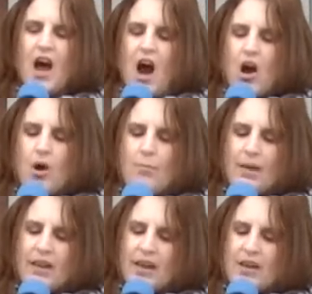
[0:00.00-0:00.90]
our
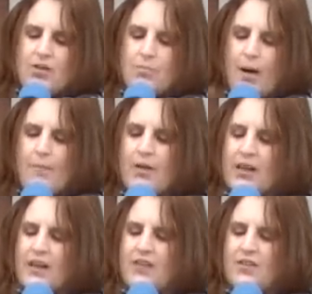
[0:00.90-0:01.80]
ability to
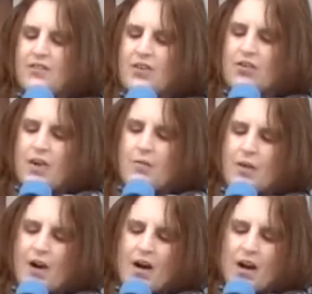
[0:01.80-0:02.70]
publicly disagree
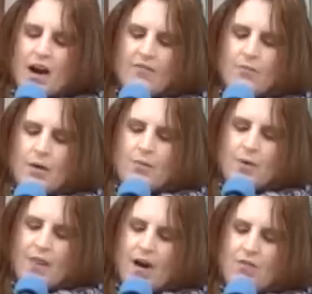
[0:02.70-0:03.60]
with our government
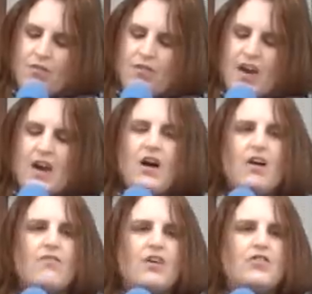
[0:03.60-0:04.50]
without fear
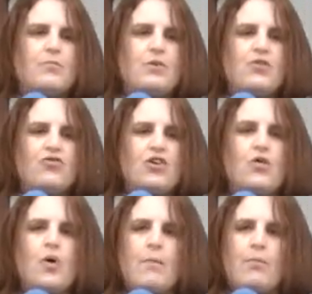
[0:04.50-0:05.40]
of retribution
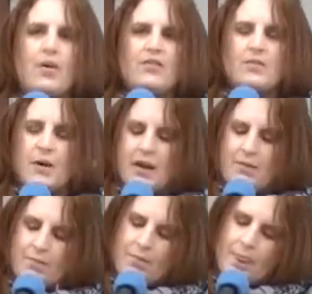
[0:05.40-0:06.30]
or imprisonment.
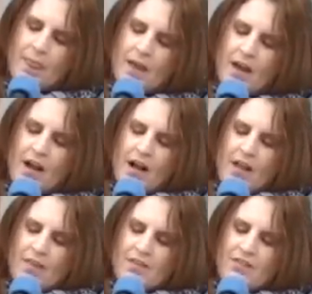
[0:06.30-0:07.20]

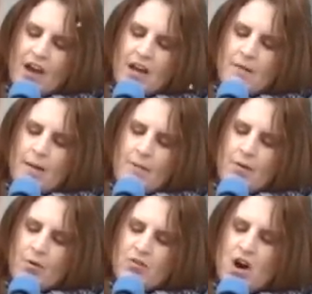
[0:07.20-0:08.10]
The Second
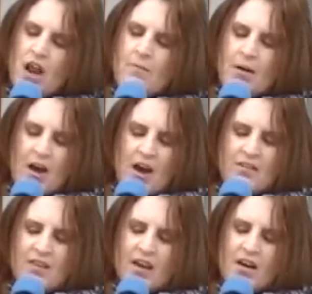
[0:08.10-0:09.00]
Amendment was not about
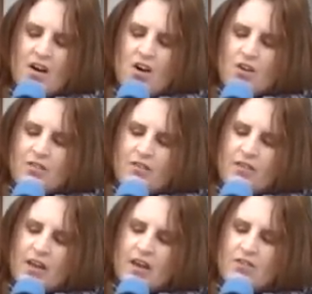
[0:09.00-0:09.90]
hunting or
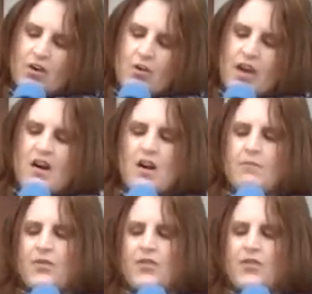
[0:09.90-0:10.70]
civilians owning arms